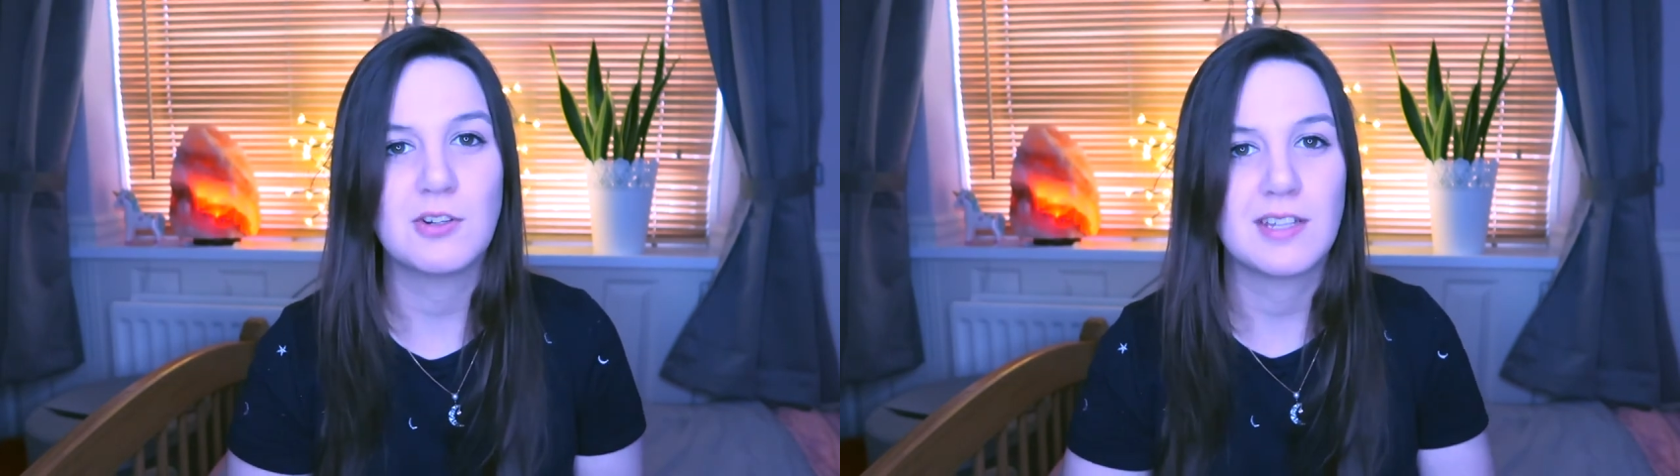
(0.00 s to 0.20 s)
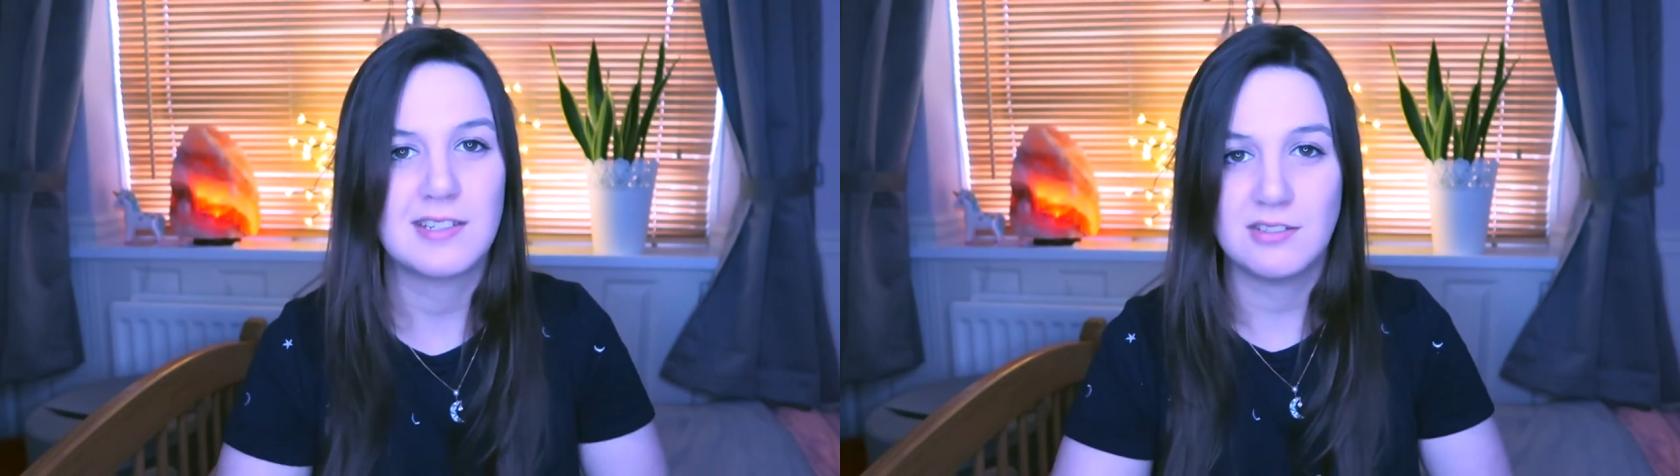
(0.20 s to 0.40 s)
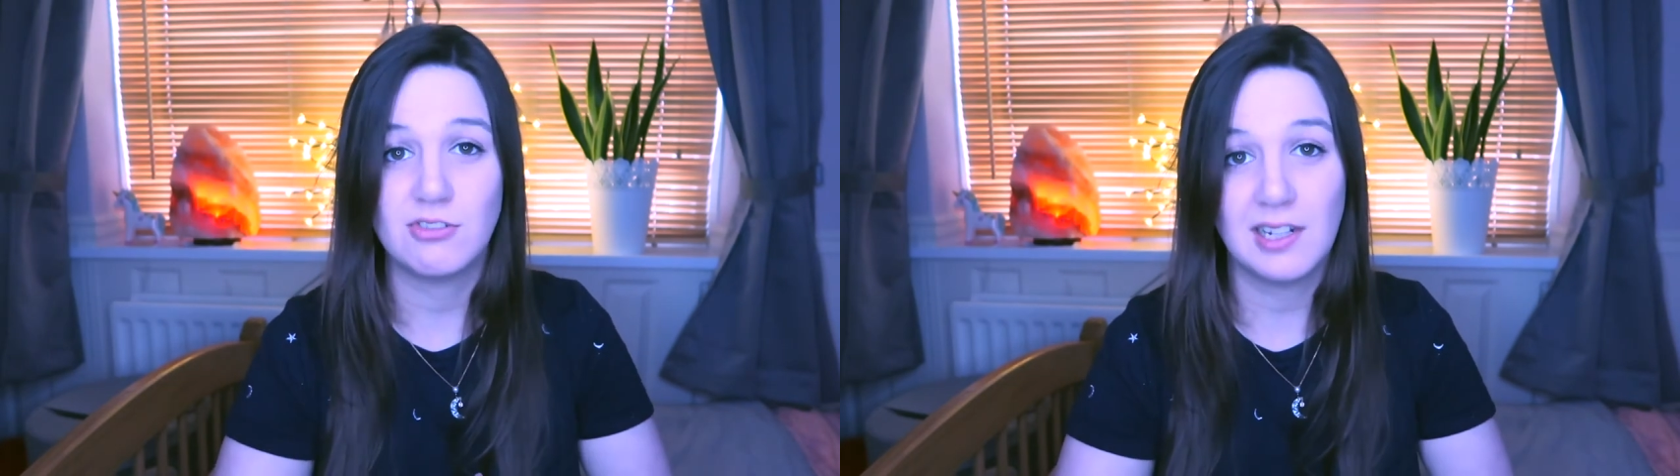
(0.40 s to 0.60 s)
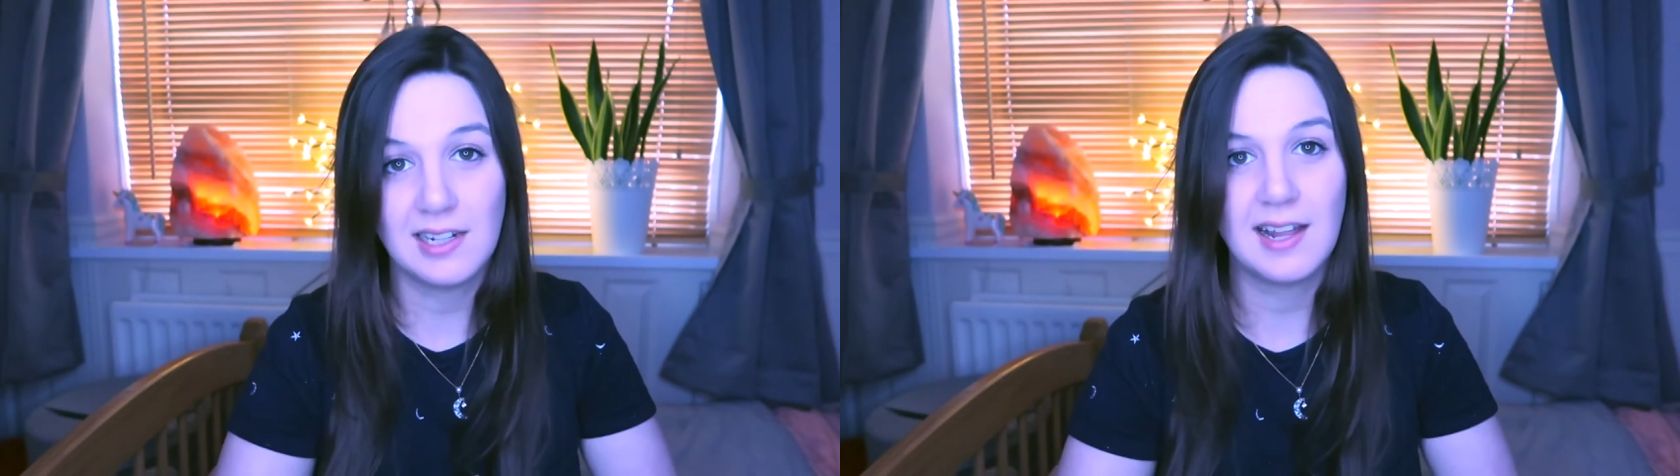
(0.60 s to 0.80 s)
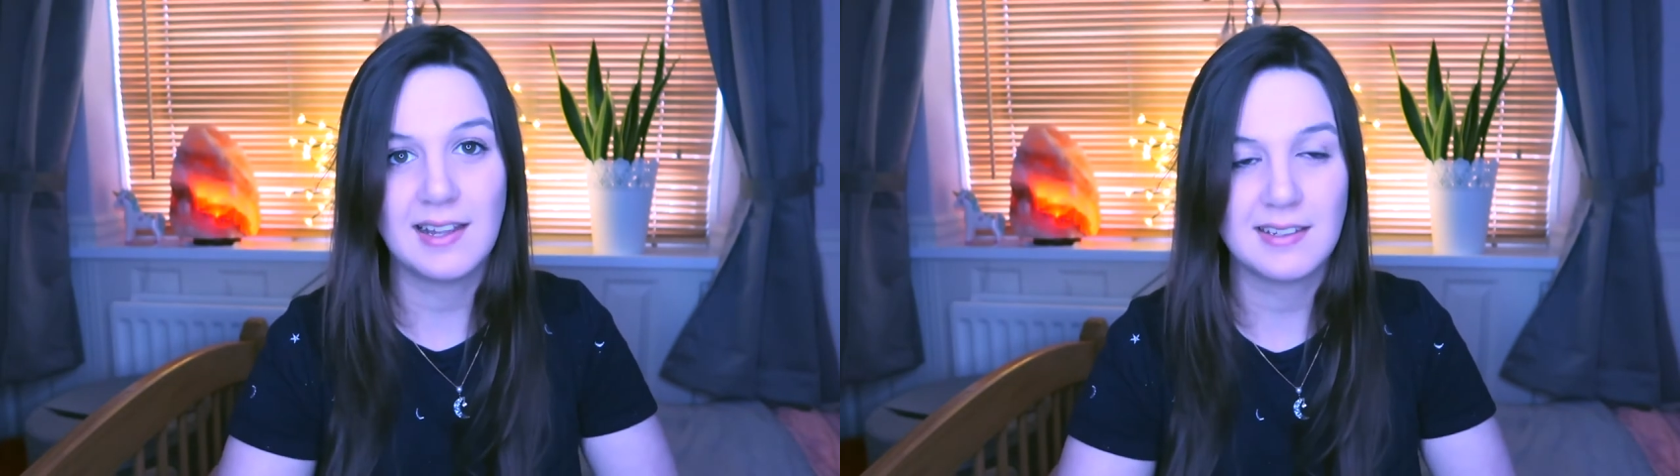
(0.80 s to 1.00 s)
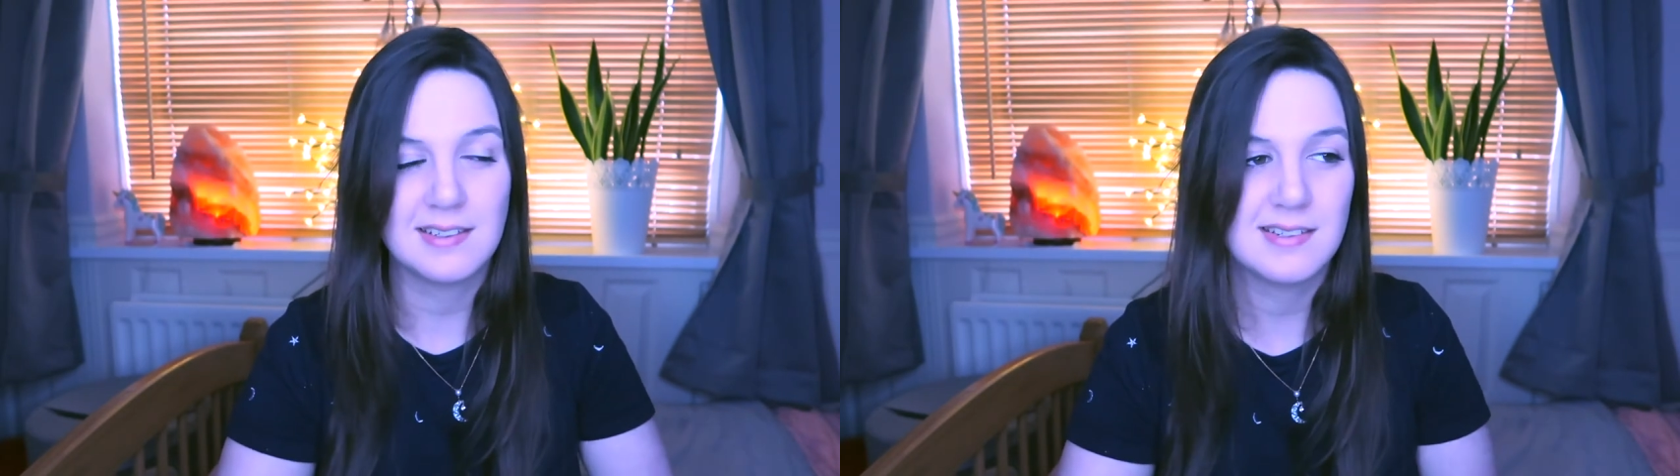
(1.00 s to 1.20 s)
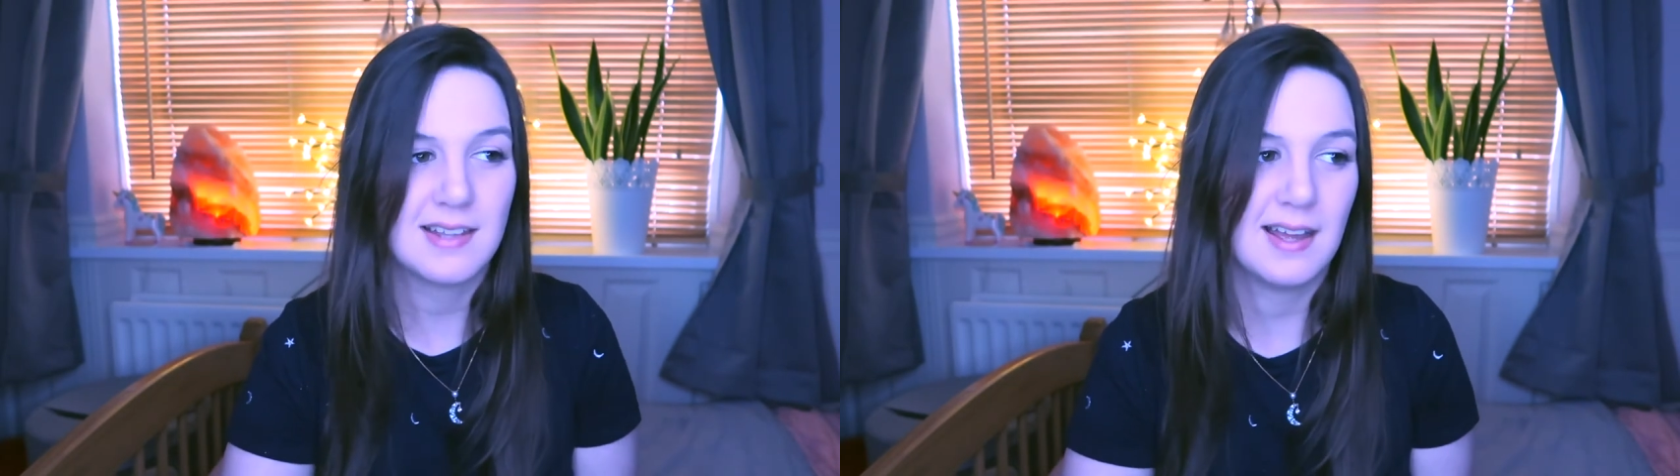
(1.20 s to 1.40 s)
because I did really like it,